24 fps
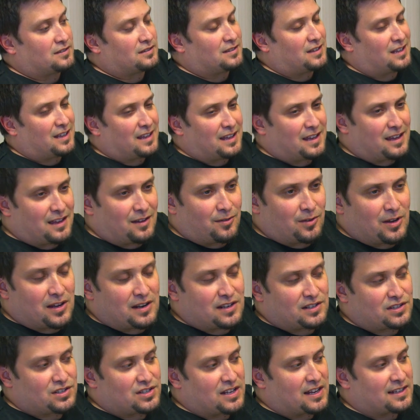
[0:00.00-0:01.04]
Yeah, we
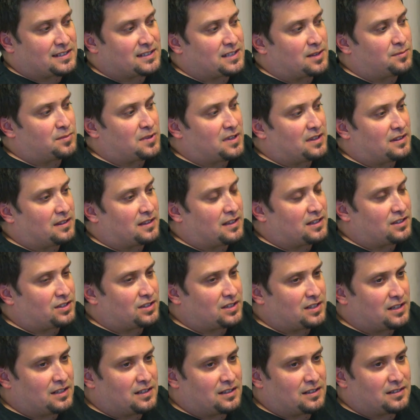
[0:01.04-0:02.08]
gotta check something that
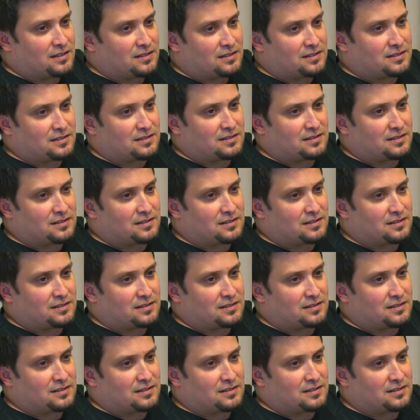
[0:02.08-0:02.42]
she's